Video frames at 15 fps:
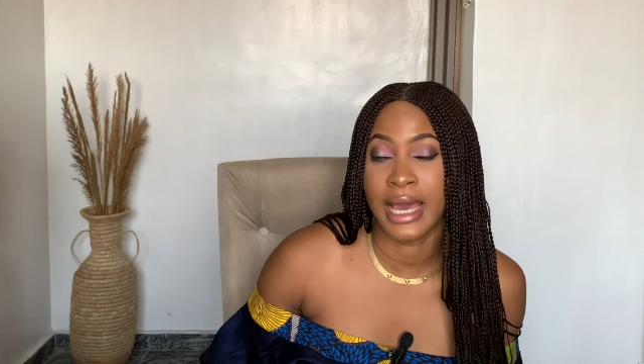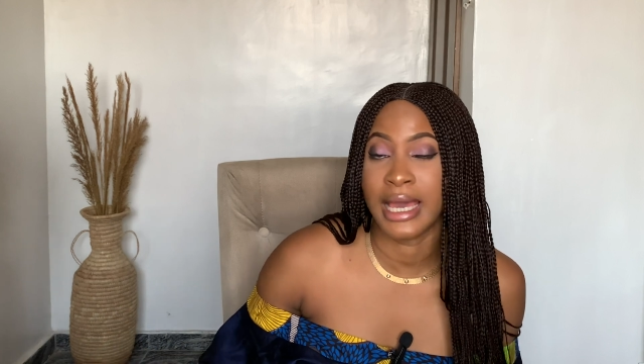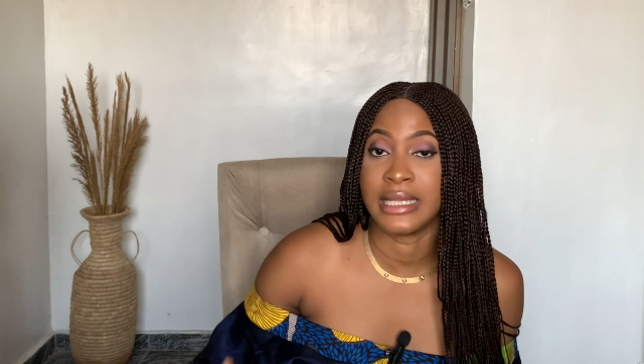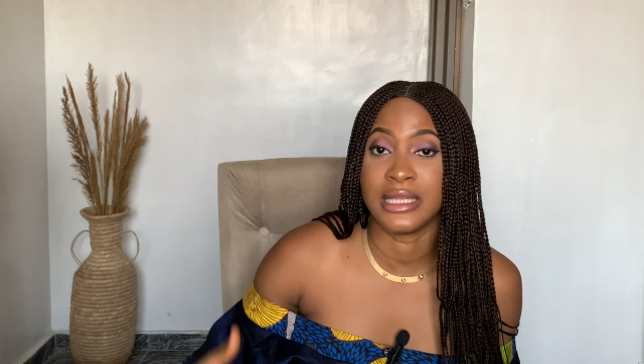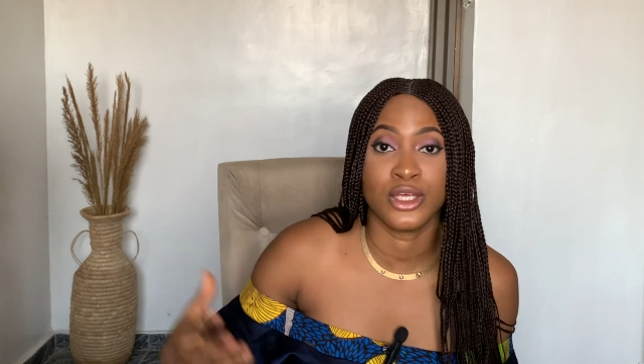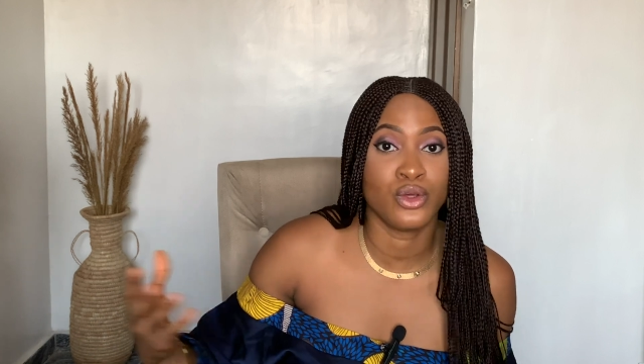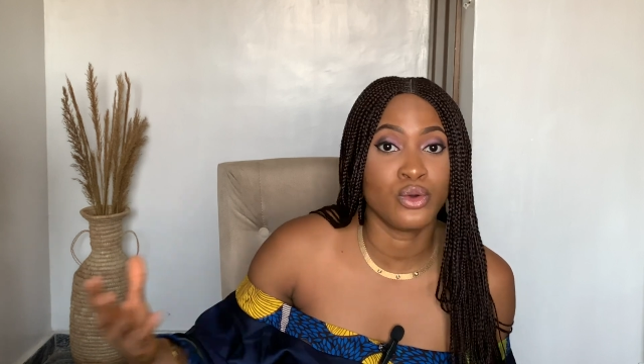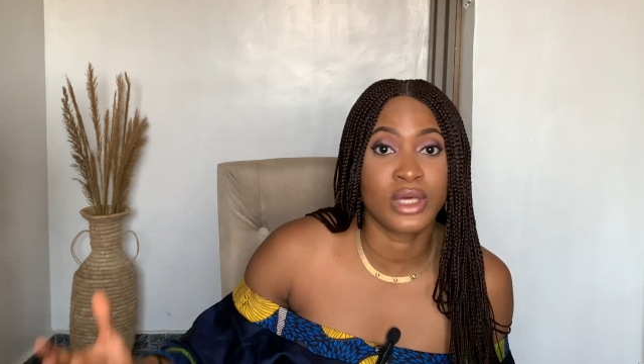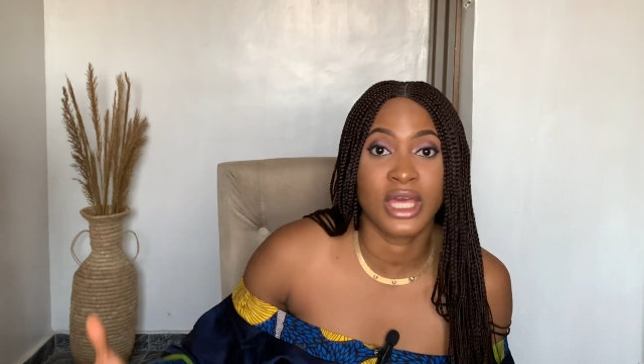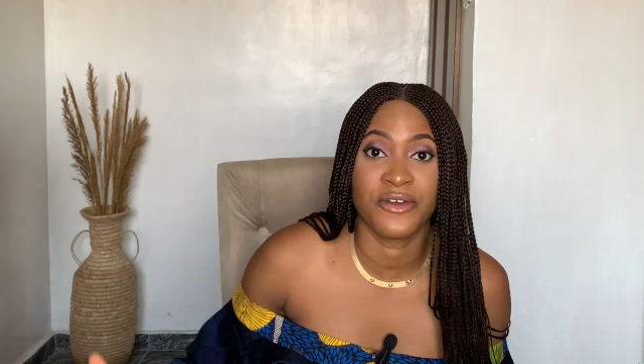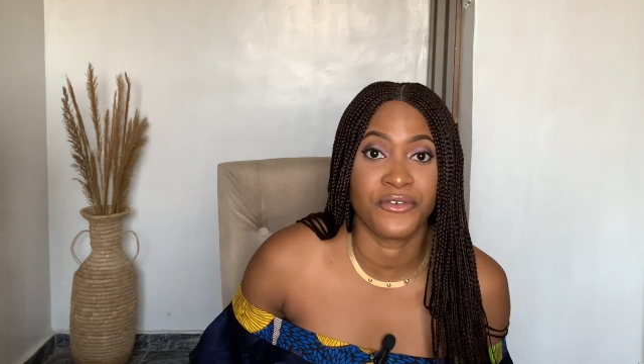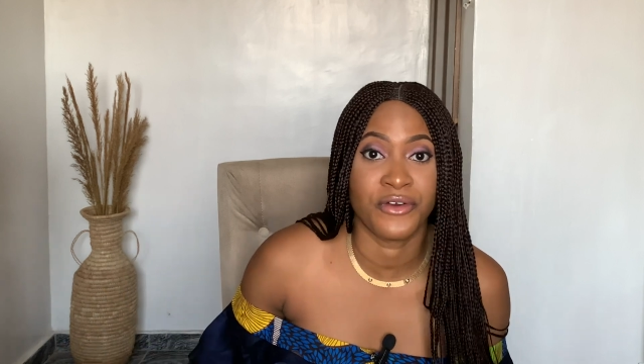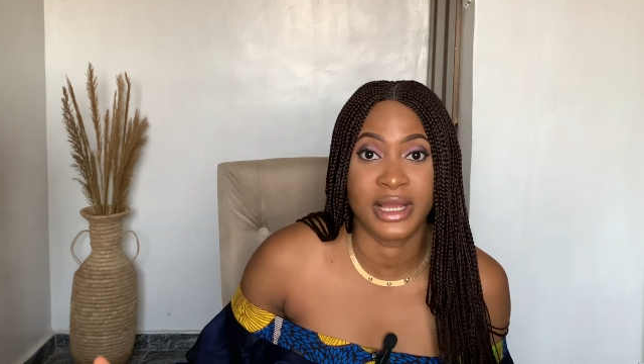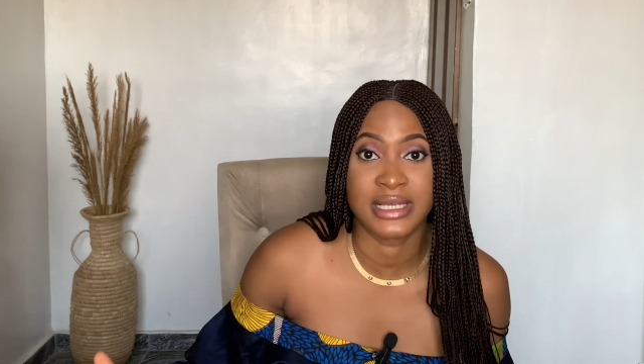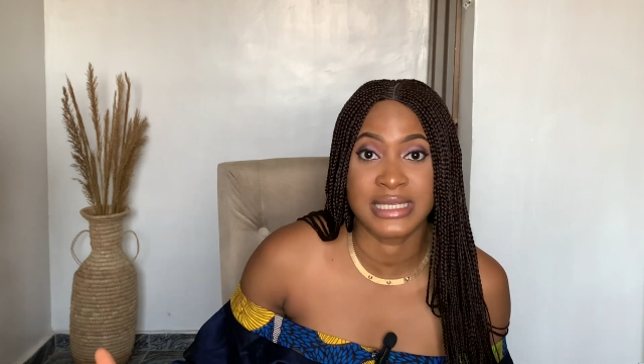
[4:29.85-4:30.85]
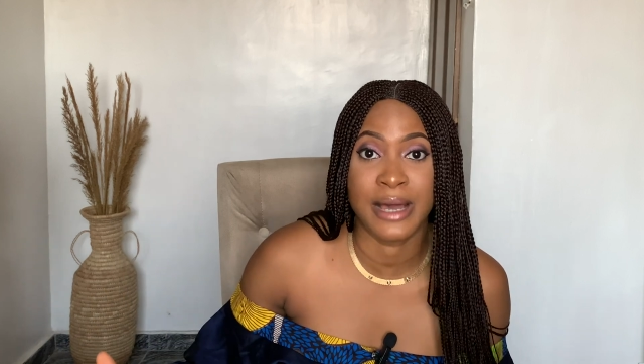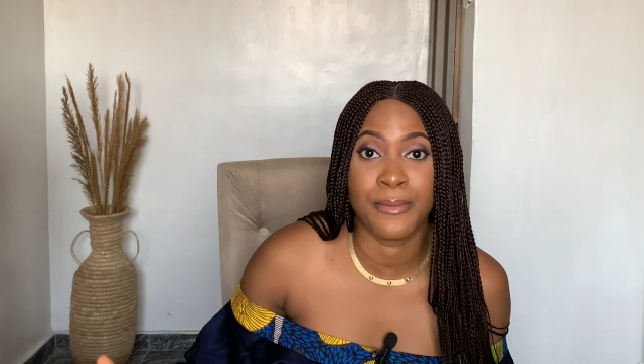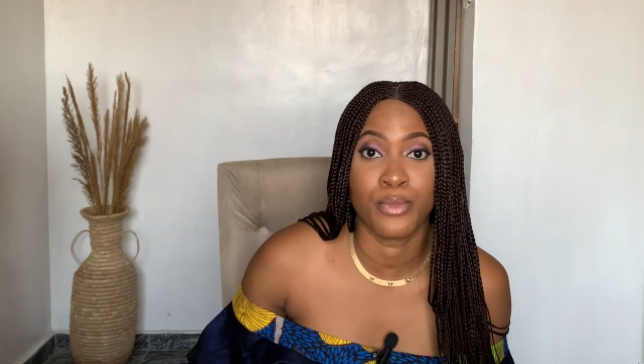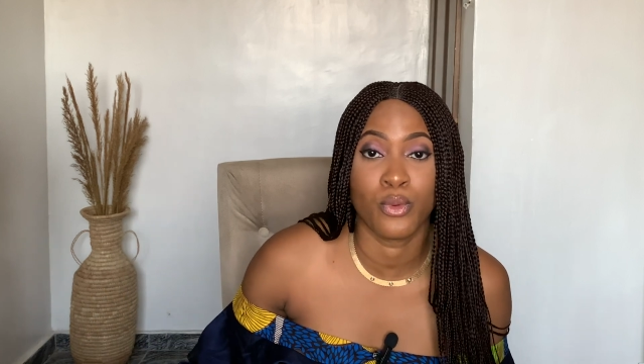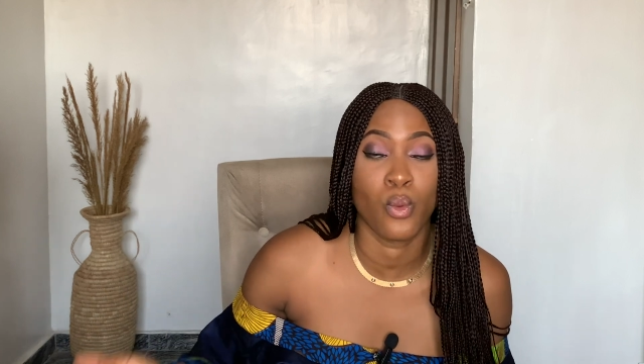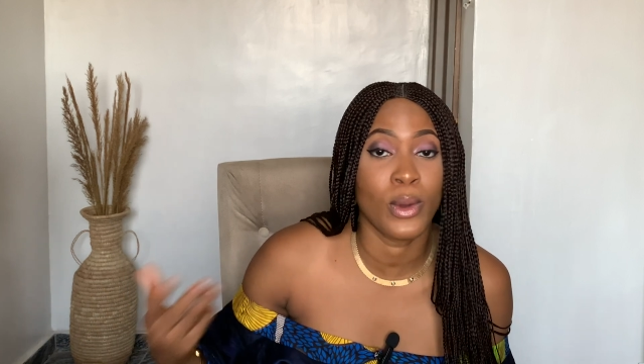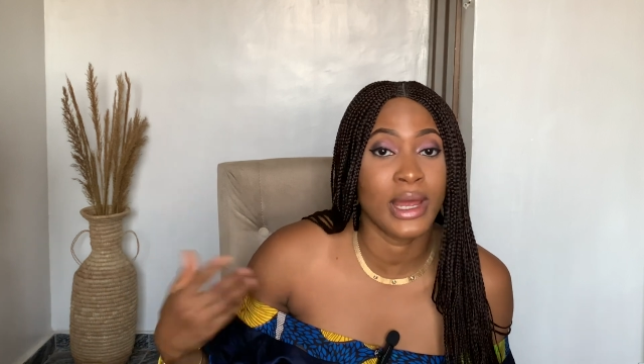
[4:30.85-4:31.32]
in the UK, for
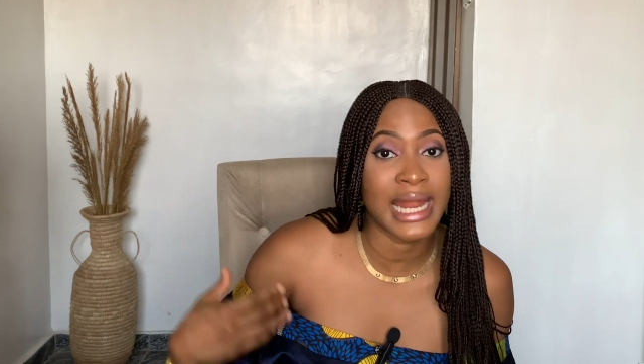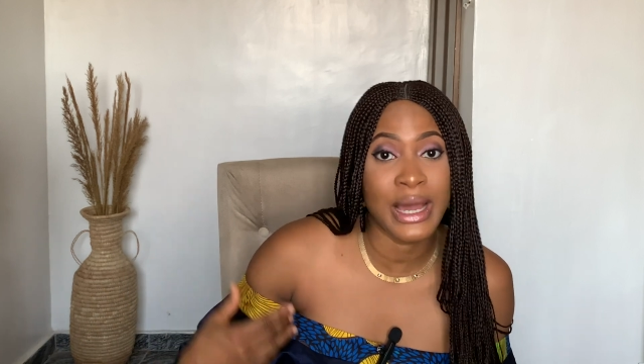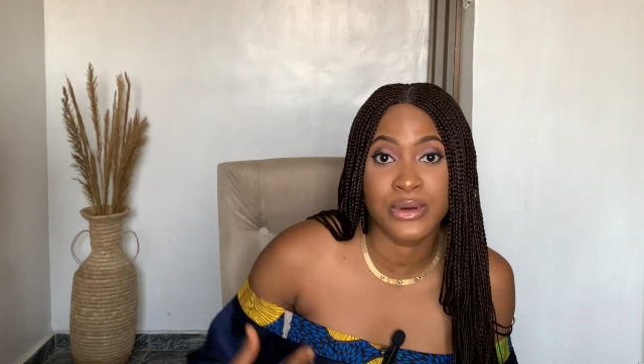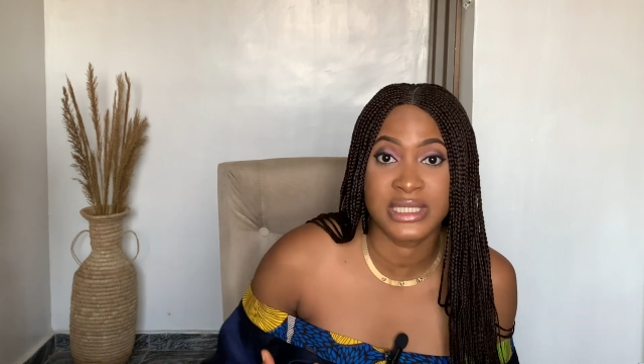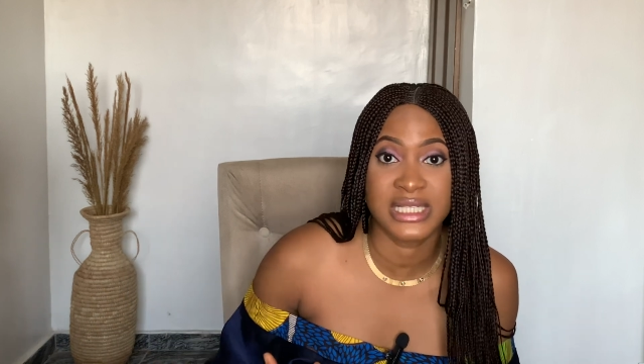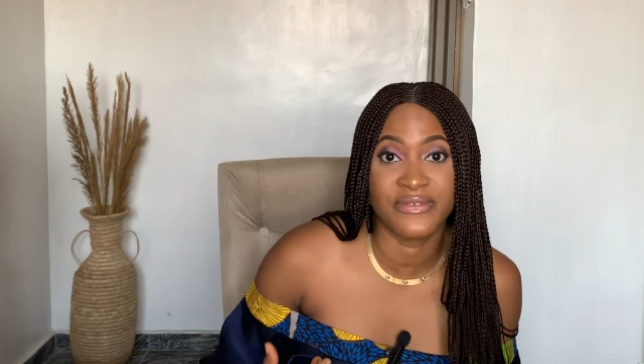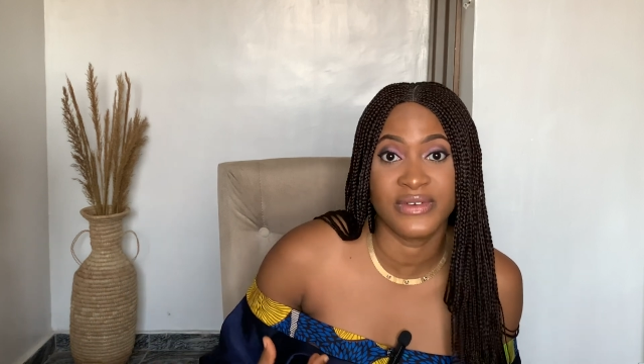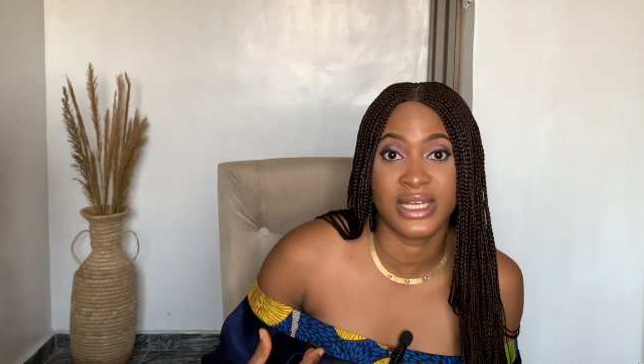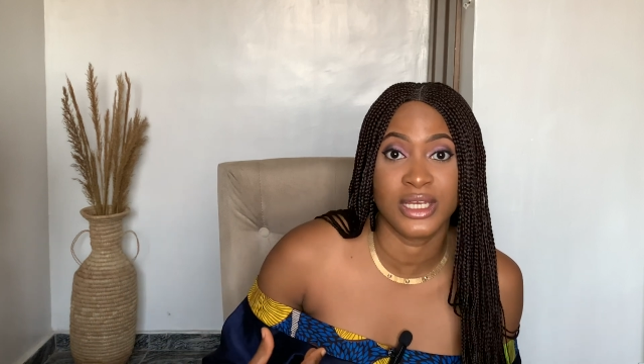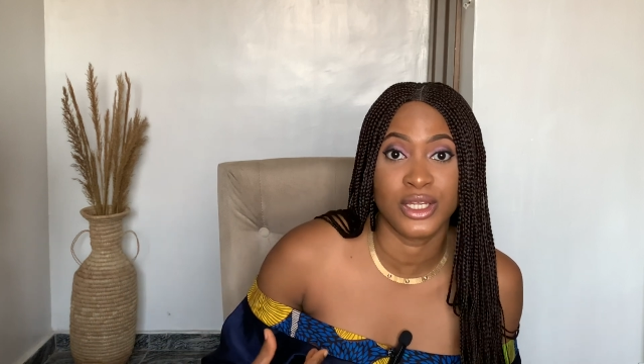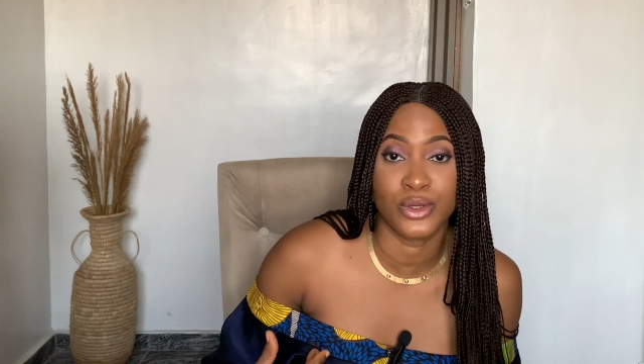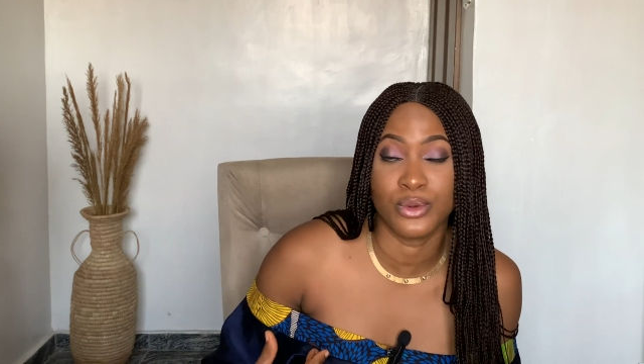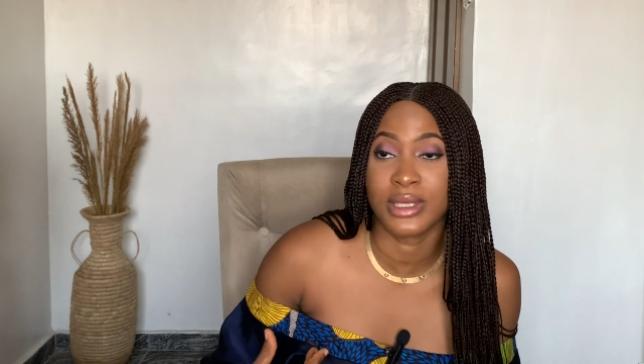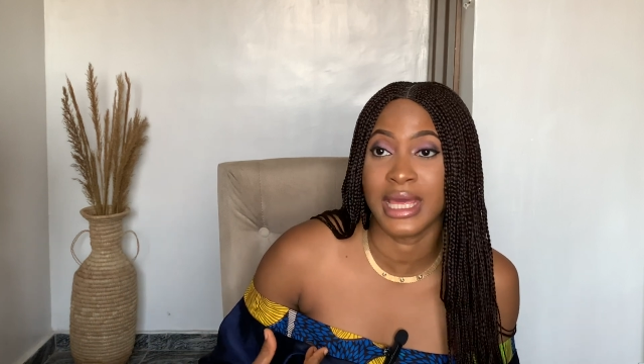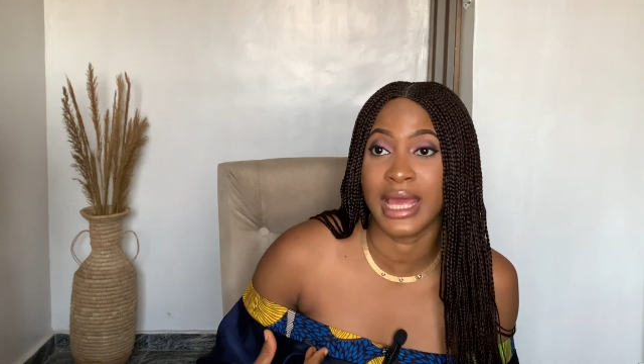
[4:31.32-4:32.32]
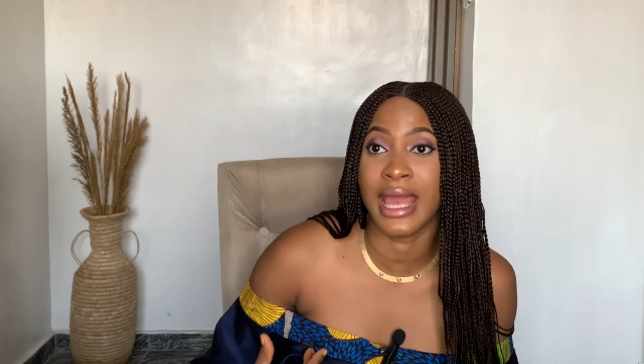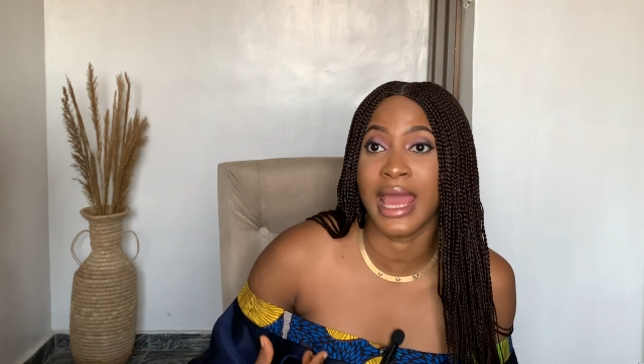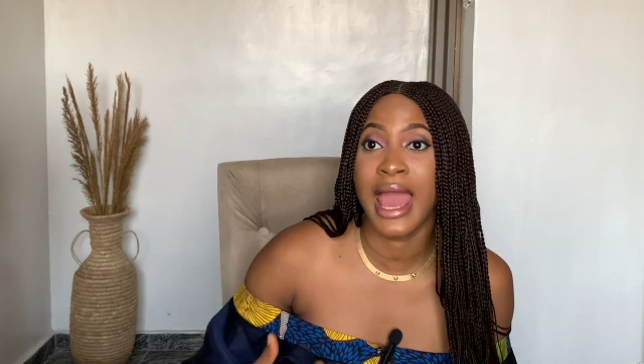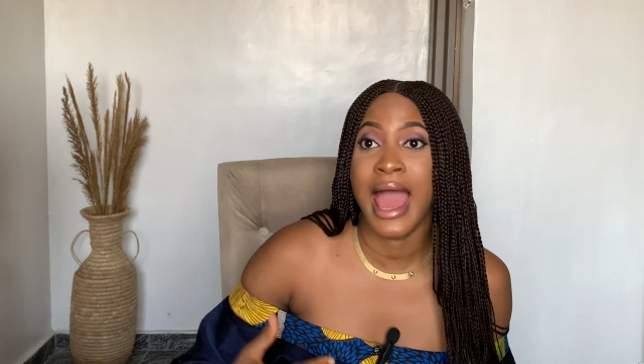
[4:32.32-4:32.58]
example, when I was living in the UK,